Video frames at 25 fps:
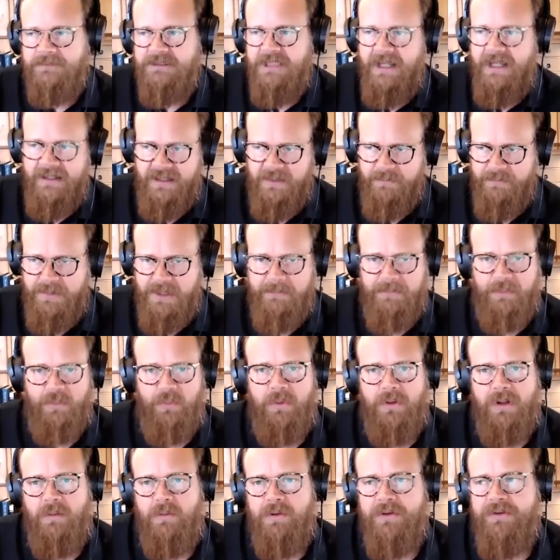and then people
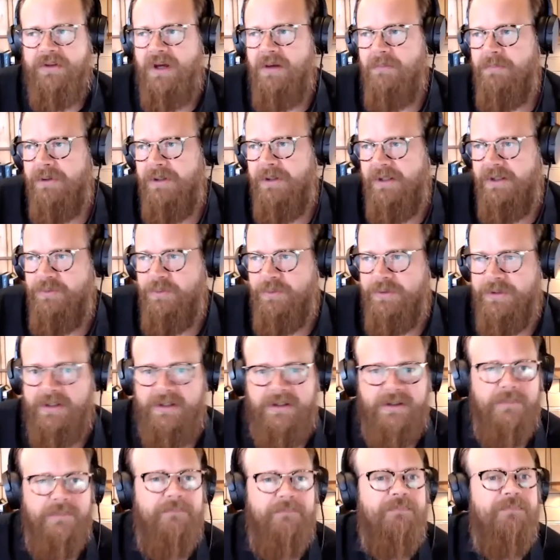will always hop in. That's what they
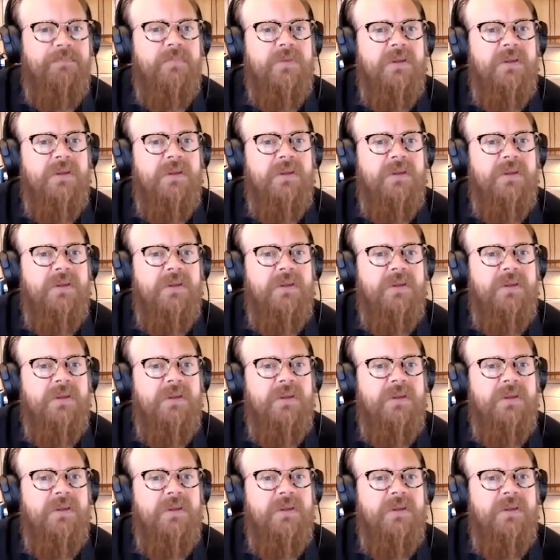do.